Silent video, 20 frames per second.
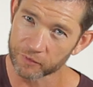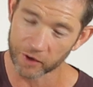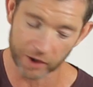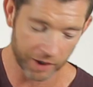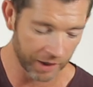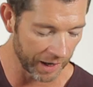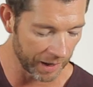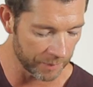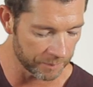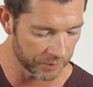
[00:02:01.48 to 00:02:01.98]

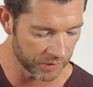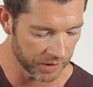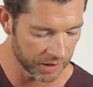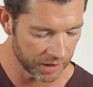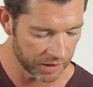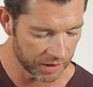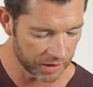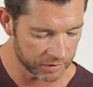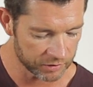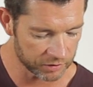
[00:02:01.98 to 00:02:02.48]
fret gap.
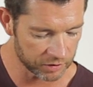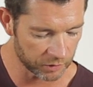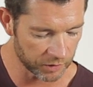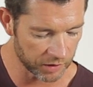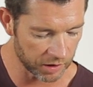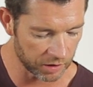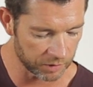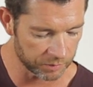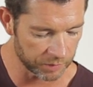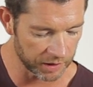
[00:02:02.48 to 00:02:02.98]
So we're
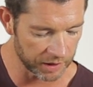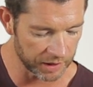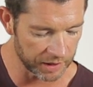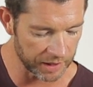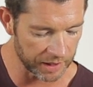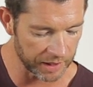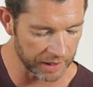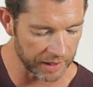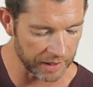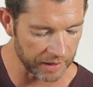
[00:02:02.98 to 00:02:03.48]
going to be
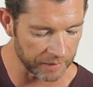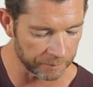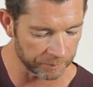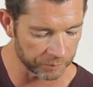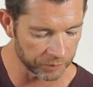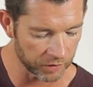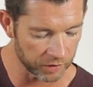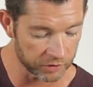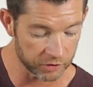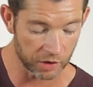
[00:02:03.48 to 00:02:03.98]
a,
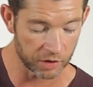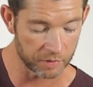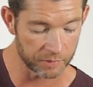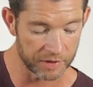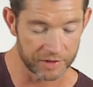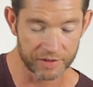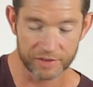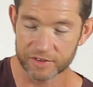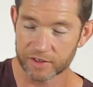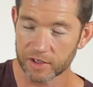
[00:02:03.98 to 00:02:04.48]
um, it's going to
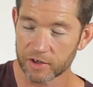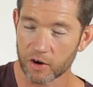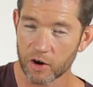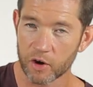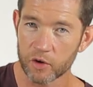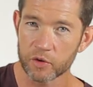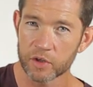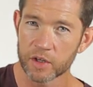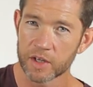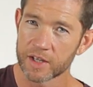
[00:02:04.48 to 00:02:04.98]
be
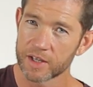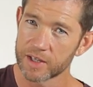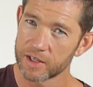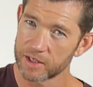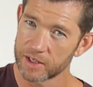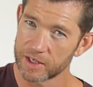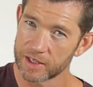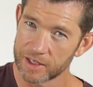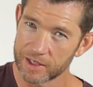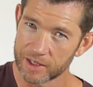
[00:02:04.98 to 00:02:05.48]
zero,
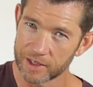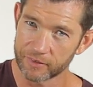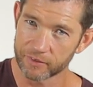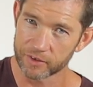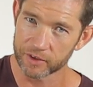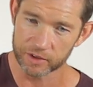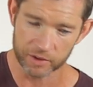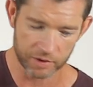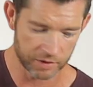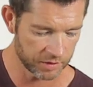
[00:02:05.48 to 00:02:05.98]

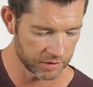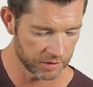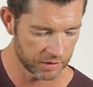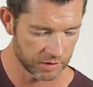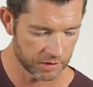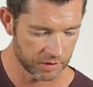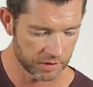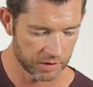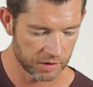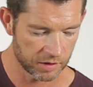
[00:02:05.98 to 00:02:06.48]

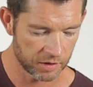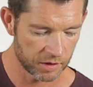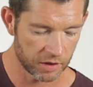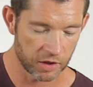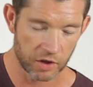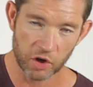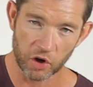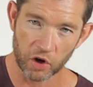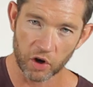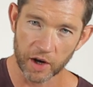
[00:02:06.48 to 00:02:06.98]

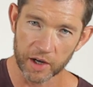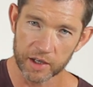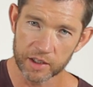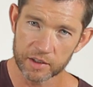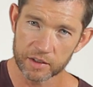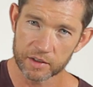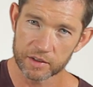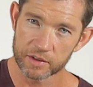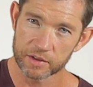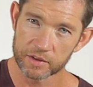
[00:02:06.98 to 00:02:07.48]
eleven,
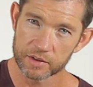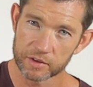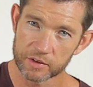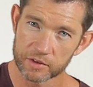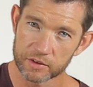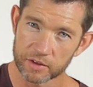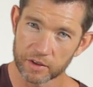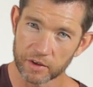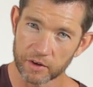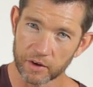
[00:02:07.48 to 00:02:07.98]
nine,
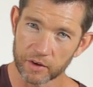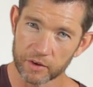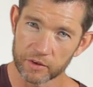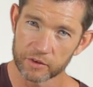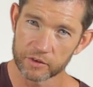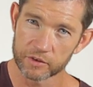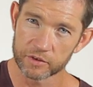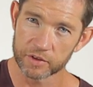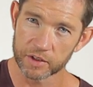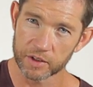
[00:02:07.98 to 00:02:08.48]
zero,
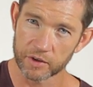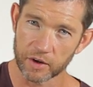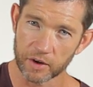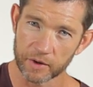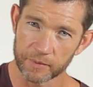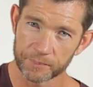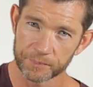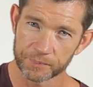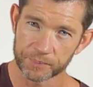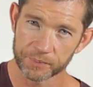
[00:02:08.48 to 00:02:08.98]
zero.
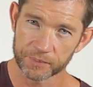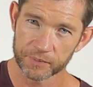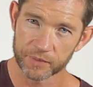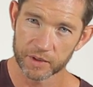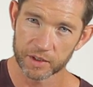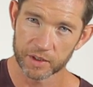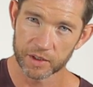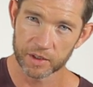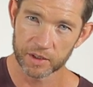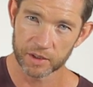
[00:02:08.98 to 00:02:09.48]

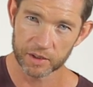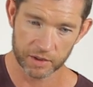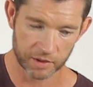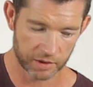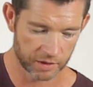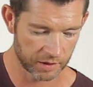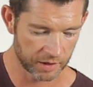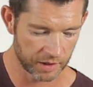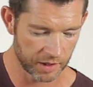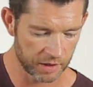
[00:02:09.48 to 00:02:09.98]

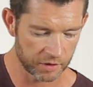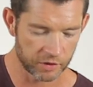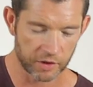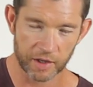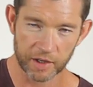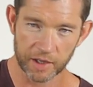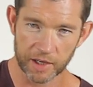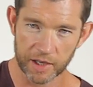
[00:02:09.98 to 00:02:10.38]
Okay, do that